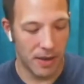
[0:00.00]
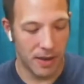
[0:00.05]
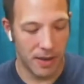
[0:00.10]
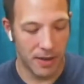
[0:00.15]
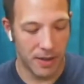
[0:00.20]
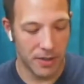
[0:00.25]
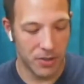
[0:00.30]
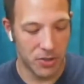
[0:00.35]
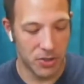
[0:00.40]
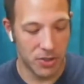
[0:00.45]

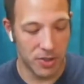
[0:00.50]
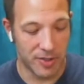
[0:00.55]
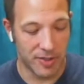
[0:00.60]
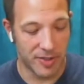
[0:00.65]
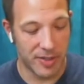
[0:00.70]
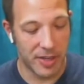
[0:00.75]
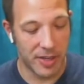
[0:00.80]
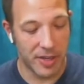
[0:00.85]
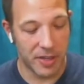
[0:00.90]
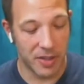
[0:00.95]
just
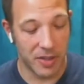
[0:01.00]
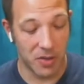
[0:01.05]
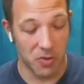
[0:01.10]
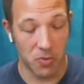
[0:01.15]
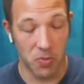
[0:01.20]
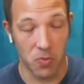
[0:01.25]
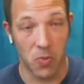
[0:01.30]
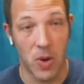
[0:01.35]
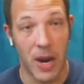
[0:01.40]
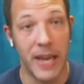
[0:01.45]
seeing the
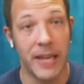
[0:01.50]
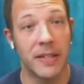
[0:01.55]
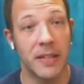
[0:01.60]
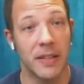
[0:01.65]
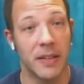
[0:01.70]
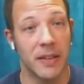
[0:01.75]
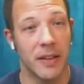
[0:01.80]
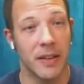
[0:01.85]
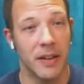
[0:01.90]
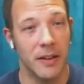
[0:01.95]
rate
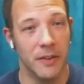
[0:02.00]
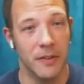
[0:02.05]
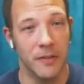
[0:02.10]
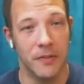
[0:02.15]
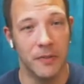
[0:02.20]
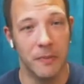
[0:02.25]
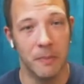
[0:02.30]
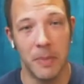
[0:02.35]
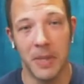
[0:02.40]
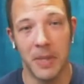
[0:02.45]
of
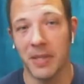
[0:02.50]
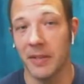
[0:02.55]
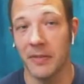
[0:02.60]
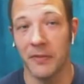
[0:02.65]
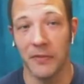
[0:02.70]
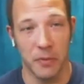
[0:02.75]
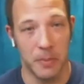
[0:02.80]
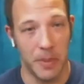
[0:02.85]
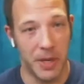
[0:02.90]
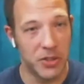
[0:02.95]

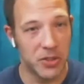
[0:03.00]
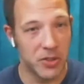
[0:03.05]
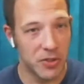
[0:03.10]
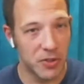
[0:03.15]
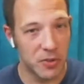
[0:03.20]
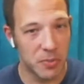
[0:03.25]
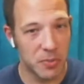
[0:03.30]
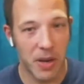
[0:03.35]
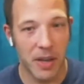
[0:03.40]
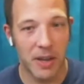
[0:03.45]
misinformation
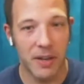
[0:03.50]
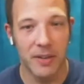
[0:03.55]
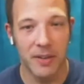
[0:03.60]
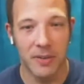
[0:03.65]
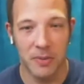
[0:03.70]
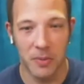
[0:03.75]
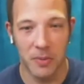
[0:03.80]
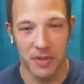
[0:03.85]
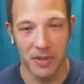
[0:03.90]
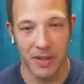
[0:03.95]
spread
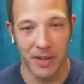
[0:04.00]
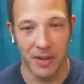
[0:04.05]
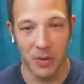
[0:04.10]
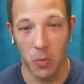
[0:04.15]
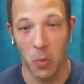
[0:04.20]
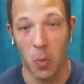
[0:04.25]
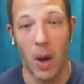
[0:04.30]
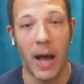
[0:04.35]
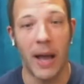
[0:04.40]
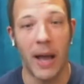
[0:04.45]
was like
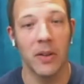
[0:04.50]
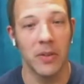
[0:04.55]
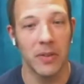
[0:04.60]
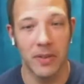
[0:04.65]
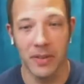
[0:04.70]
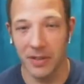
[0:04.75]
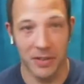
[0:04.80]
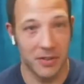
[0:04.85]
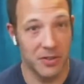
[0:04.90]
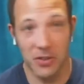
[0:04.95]
wild
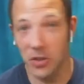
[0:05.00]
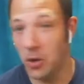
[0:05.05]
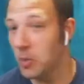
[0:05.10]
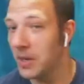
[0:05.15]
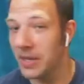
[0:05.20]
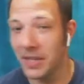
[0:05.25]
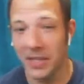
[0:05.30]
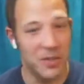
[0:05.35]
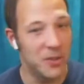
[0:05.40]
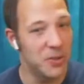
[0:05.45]
because
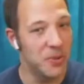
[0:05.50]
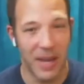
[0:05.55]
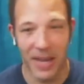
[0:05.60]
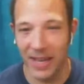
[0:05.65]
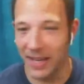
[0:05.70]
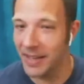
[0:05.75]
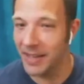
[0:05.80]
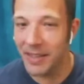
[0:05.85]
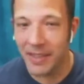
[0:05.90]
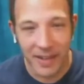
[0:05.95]
nobody knew
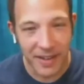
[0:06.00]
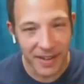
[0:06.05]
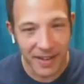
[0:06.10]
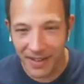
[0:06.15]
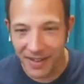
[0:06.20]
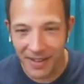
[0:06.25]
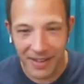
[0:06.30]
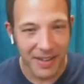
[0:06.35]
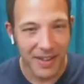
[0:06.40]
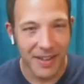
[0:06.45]
anything.
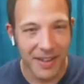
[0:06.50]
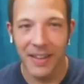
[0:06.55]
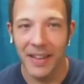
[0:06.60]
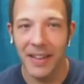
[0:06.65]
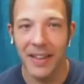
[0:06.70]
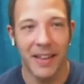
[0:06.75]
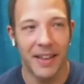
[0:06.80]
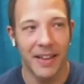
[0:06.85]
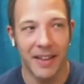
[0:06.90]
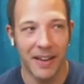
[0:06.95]

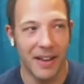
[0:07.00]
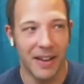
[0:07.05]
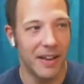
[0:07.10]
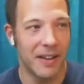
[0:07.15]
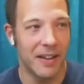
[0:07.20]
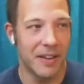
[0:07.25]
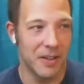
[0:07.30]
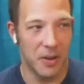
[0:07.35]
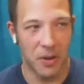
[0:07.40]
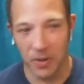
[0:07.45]

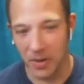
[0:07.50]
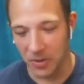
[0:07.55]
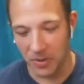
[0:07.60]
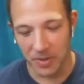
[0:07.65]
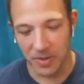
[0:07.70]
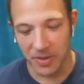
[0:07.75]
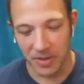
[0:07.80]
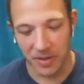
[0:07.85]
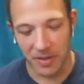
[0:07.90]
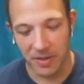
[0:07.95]
There was
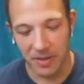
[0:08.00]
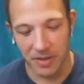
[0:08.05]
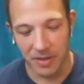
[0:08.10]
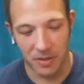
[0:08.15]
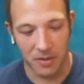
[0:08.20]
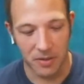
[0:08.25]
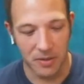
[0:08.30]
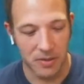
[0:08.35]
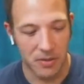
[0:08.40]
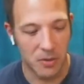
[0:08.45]

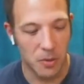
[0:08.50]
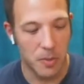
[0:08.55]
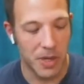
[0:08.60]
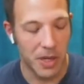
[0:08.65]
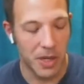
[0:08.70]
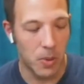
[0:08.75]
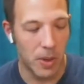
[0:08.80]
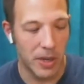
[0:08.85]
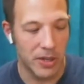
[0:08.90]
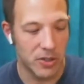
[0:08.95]
still so many
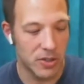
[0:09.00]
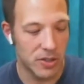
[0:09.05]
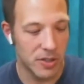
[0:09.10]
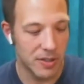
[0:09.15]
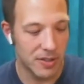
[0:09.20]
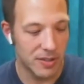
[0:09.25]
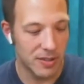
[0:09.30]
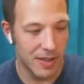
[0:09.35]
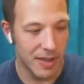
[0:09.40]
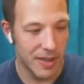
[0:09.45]

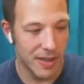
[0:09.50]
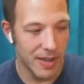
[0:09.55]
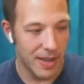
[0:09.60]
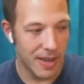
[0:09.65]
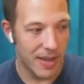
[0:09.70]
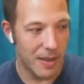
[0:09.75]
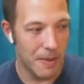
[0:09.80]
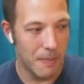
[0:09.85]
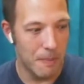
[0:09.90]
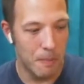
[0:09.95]
questions,
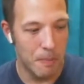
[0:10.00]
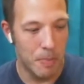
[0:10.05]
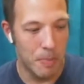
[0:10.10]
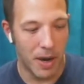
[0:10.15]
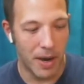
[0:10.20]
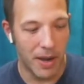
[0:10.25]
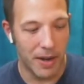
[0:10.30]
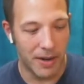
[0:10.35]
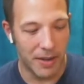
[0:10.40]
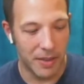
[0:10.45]

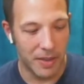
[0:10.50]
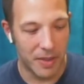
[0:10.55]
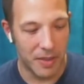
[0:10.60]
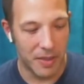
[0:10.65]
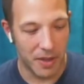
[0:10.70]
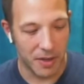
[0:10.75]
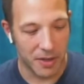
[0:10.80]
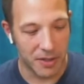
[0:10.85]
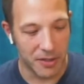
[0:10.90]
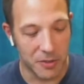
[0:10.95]
but the
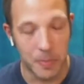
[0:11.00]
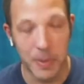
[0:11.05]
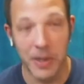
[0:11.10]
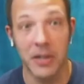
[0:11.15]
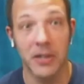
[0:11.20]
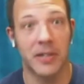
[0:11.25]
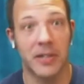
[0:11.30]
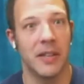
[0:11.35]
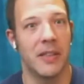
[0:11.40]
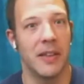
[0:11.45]

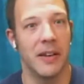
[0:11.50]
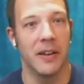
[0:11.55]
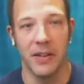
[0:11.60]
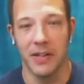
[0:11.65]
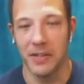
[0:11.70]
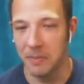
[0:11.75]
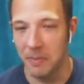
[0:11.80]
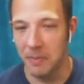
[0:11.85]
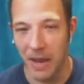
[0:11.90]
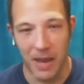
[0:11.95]
conspiracy
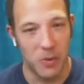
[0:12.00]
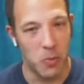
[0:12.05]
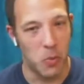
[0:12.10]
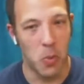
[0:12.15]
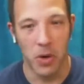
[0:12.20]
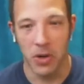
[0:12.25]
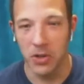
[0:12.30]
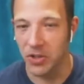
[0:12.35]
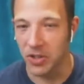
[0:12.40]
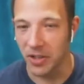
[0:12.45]
theories, man,
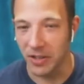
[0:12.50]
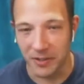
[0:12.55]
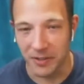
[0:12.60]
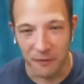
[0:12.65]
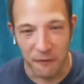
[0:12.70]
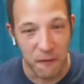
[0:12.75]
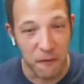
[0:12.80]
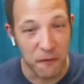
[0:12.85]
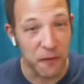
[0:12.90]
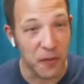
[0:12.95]
were just
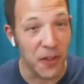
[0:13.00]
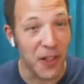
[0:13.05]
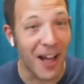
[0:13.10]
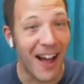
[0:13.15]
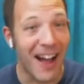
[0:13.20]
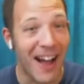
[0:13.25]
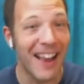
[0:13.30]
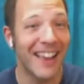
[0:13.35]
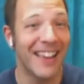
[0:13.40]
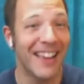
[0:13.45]

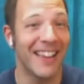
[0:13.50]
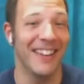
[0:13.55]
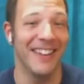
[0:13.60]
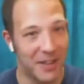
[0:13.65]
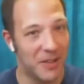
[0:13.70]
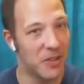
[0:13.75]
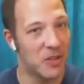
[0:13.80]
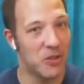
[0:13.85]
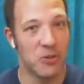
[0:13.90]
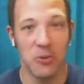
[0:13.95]
flying
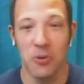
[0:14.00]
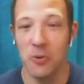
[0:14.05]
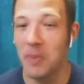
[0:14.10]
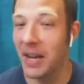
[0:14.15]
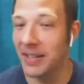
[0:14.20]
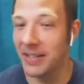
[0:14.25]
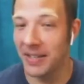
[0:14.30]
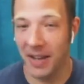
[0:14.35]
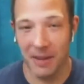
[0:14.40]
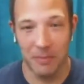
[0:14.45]
through my
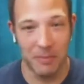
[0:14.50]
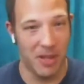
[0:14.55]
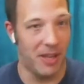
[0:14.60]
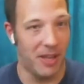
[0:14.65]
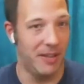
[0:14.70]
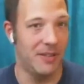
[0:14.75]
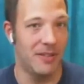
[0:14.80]
timelines.